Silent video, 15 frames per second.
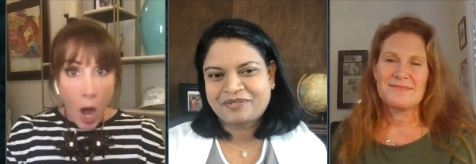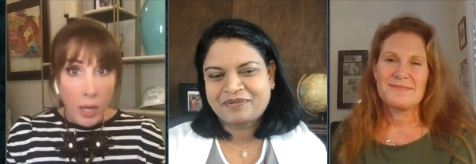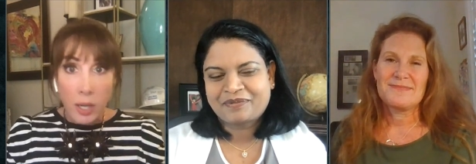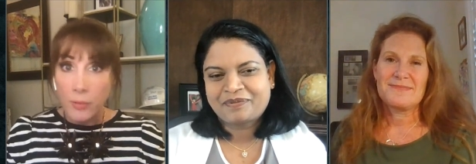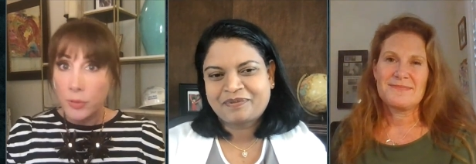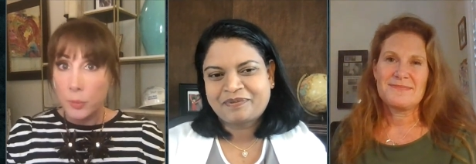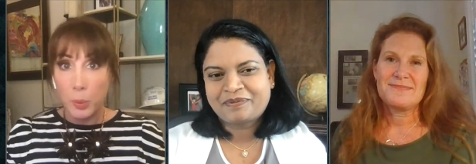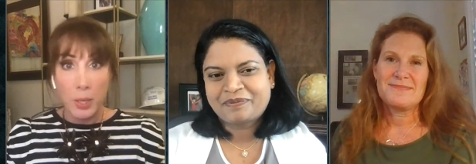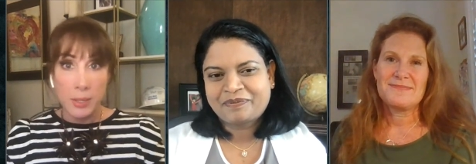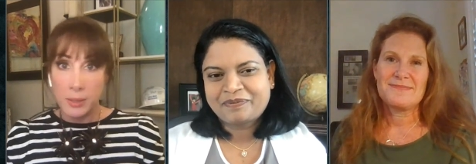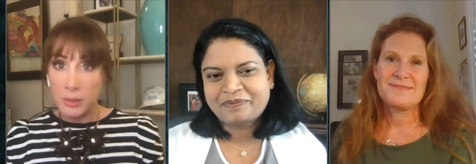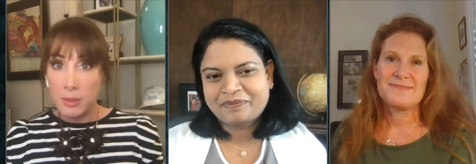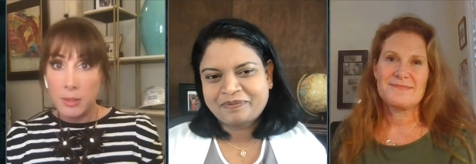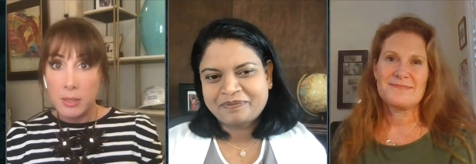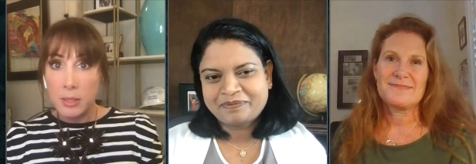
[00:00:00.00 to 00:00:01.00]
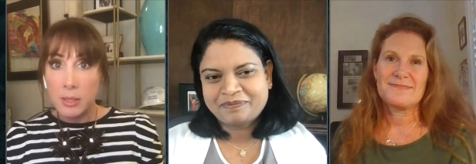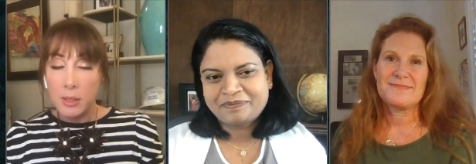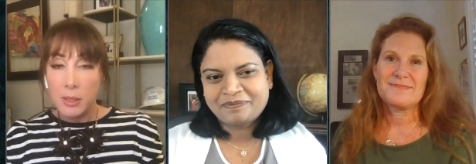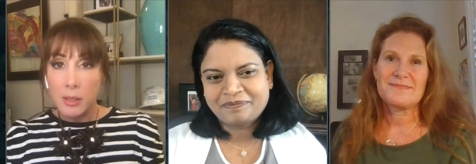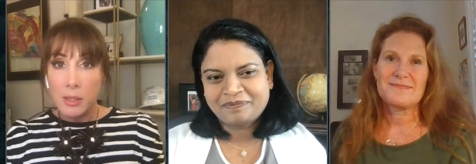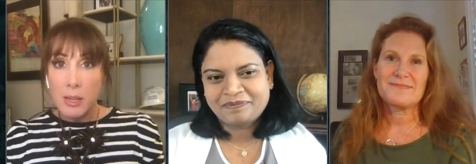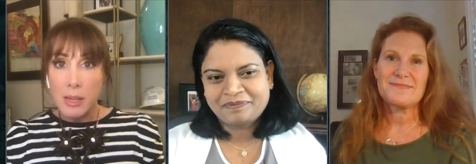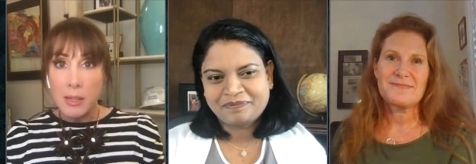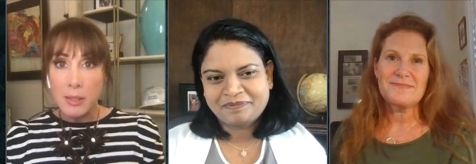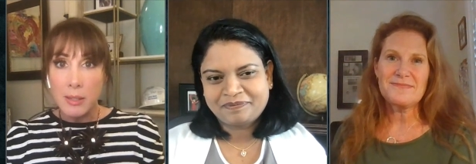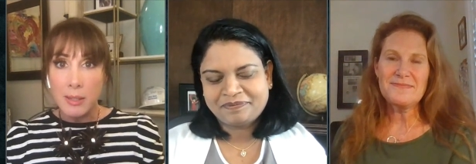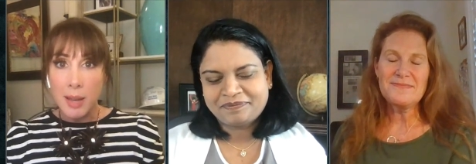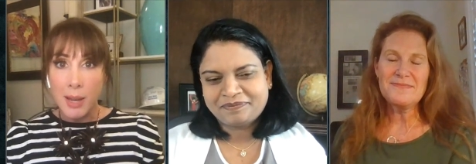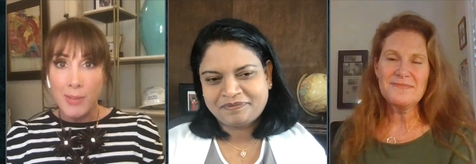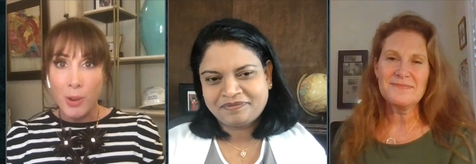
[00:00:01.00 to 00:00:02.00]
Speaker 1: hot off the presses
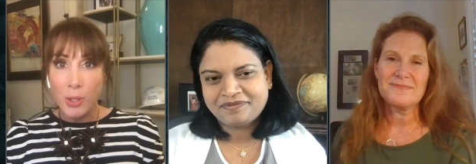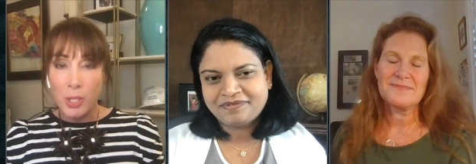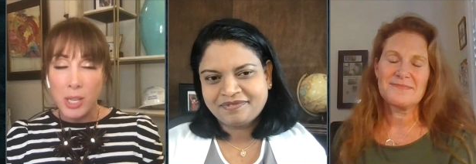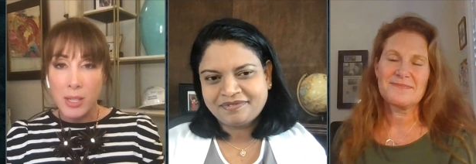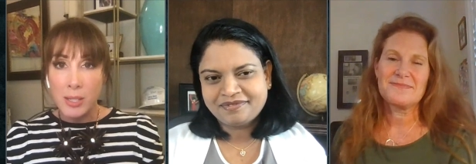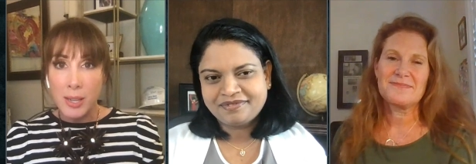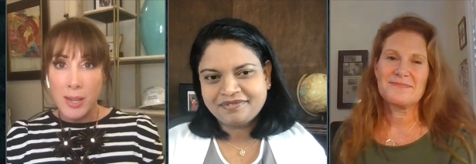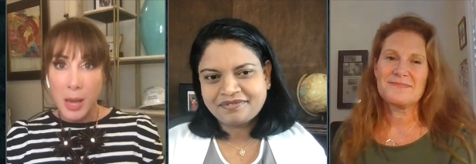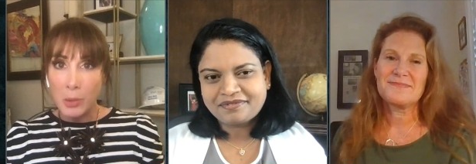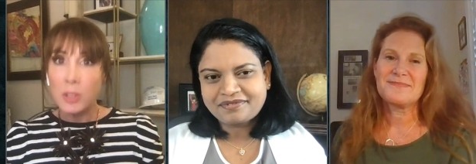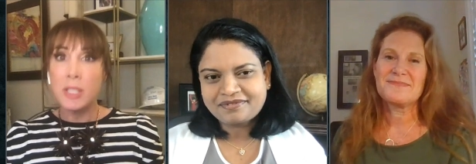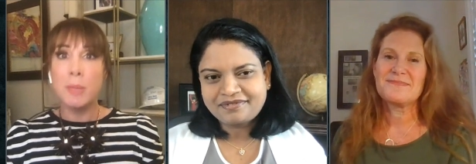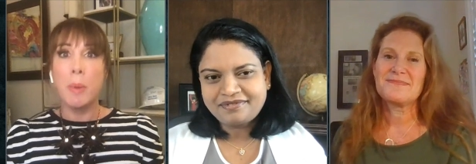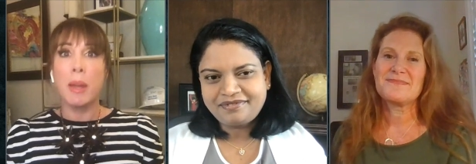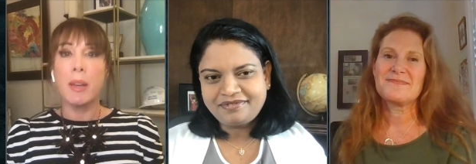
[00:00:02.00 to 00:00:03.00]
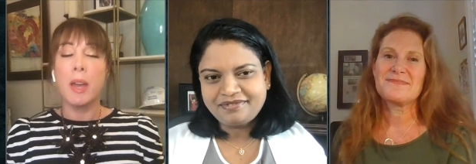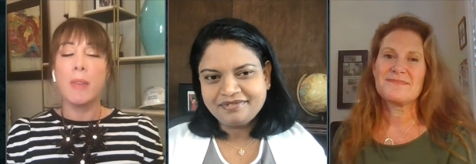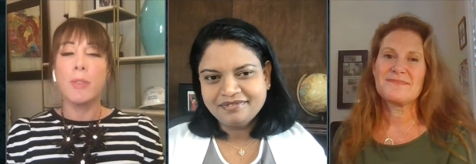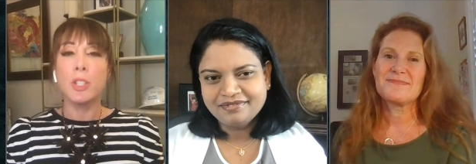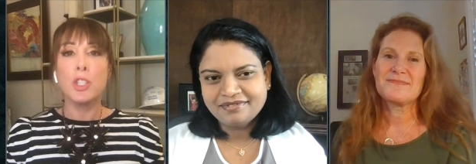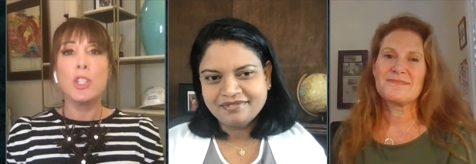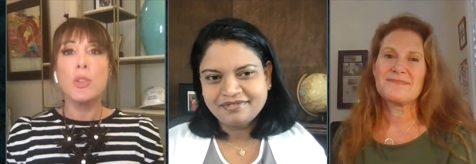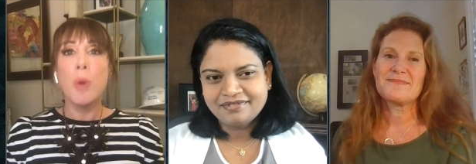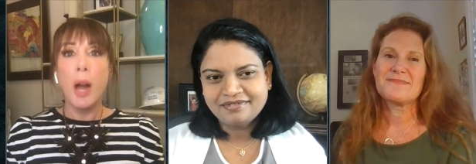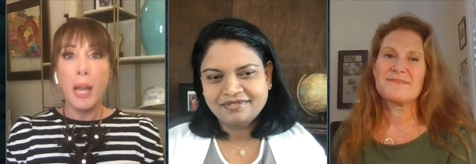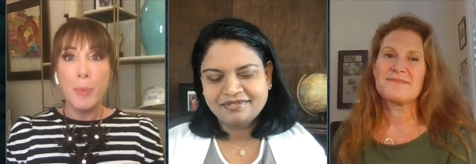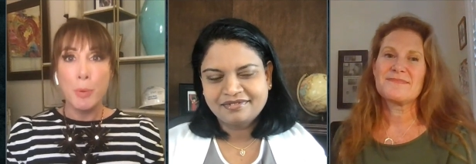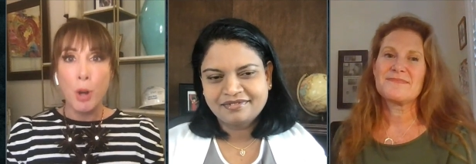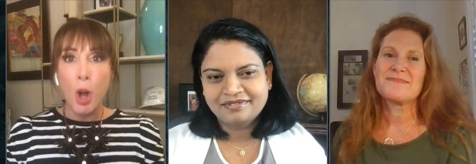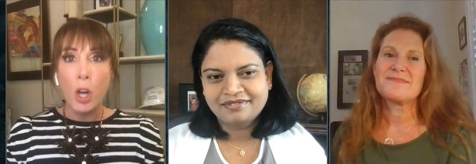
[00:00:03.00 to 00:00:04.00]
is Ivanti's announcement of its new
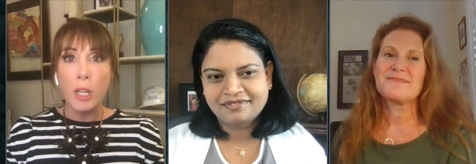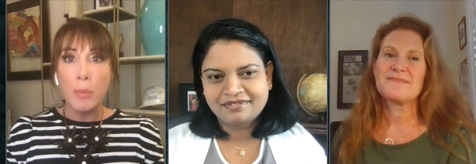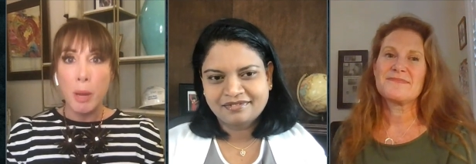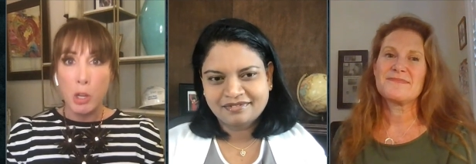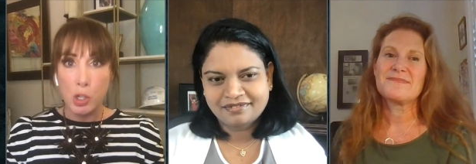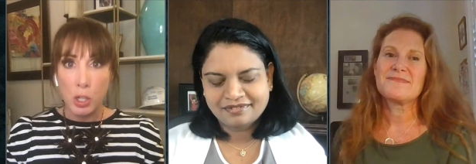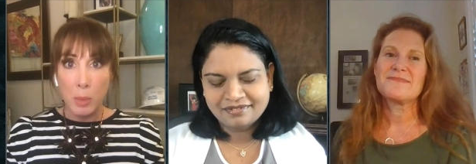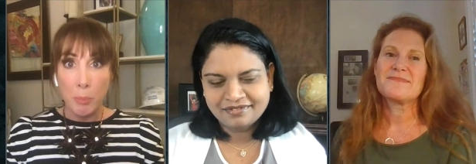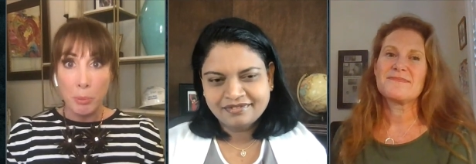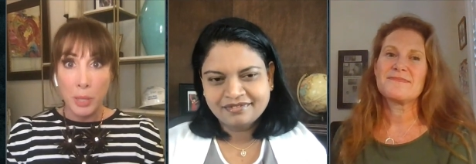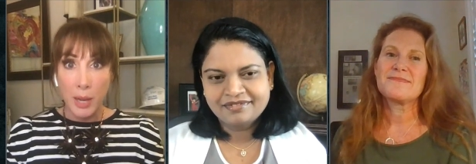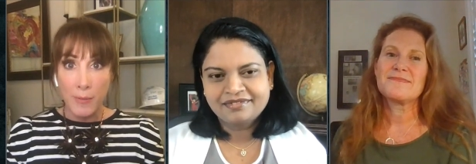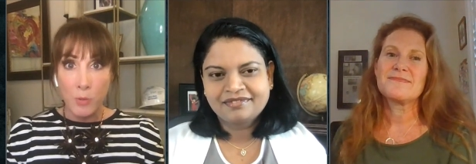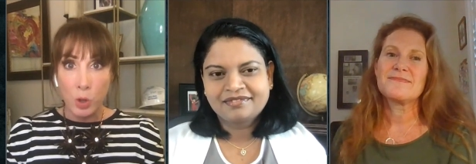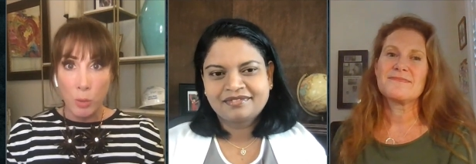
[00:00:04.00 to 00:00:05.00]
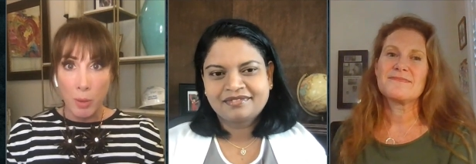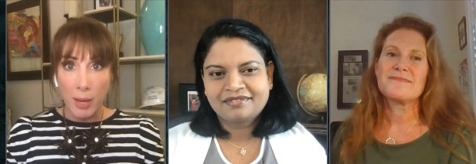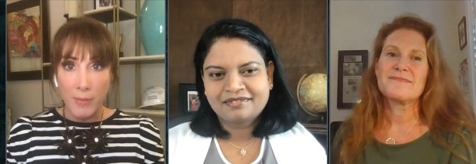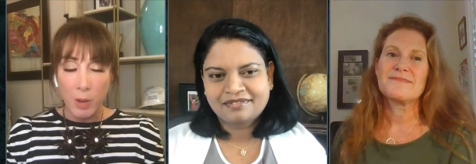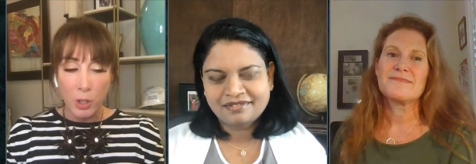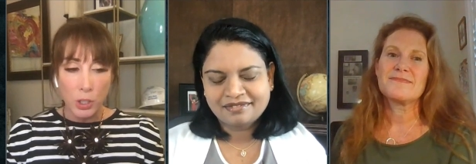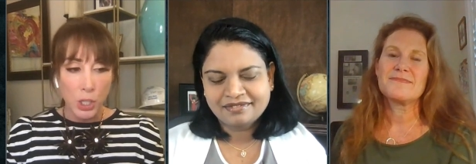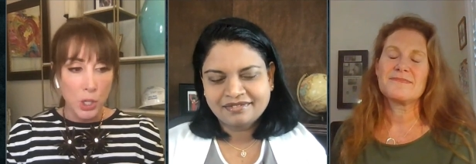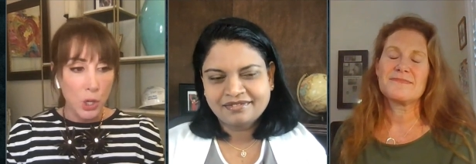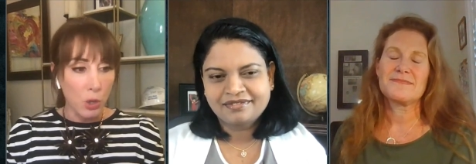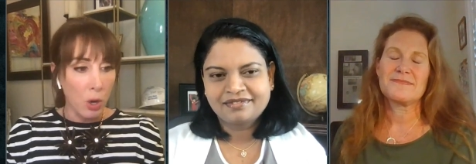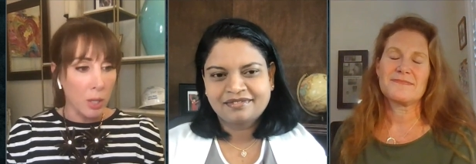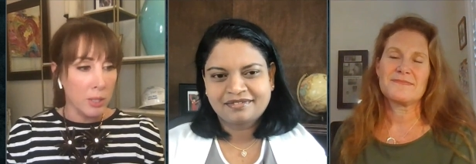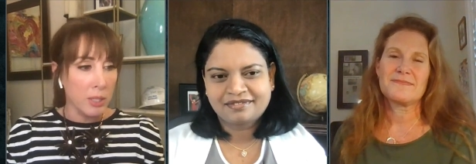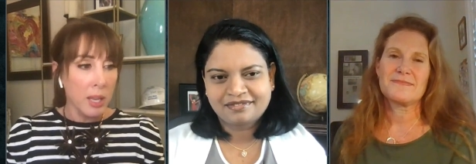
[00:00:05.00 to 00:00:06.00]
hyper automation platform, Ivanti
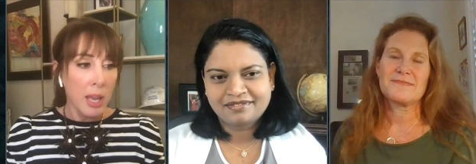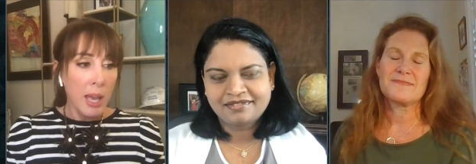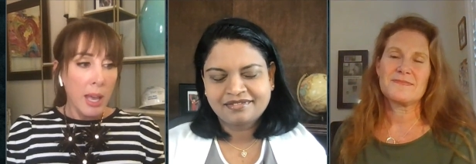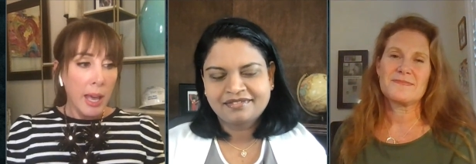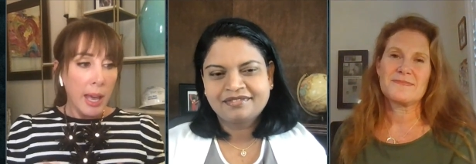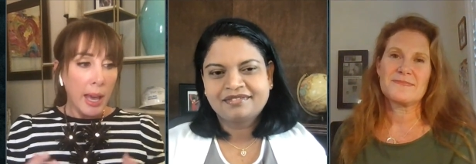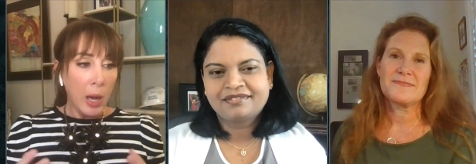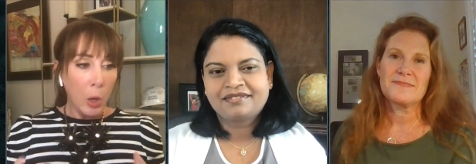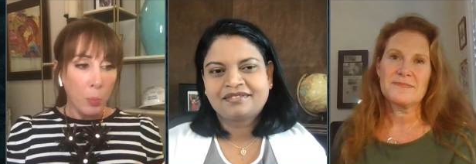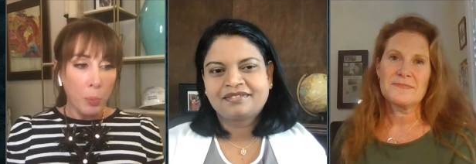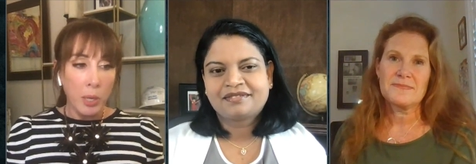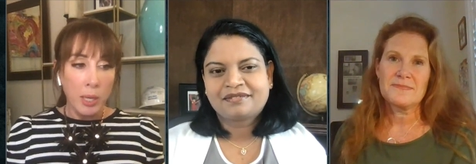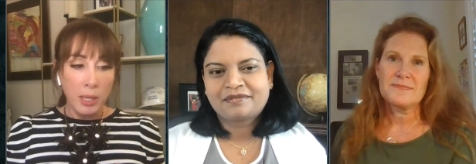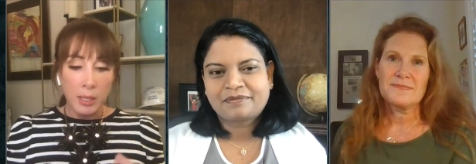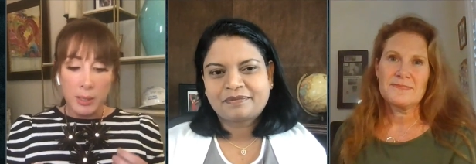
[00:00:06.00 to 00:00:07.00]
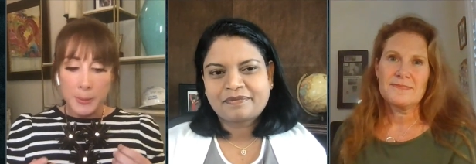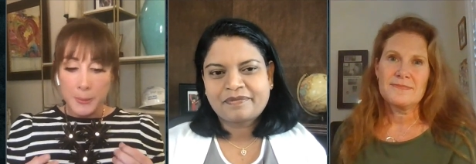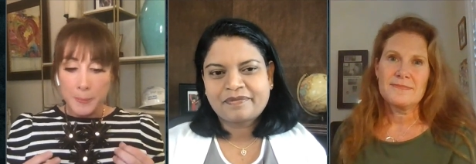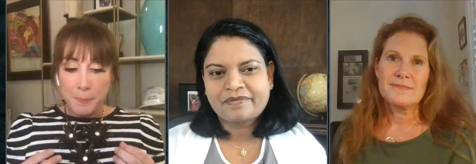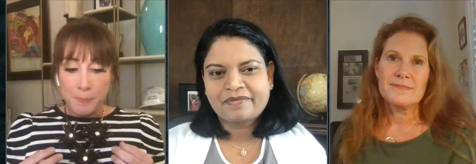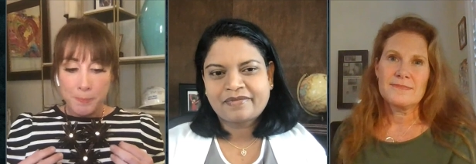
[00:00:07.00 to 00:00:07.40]
Neurons, helping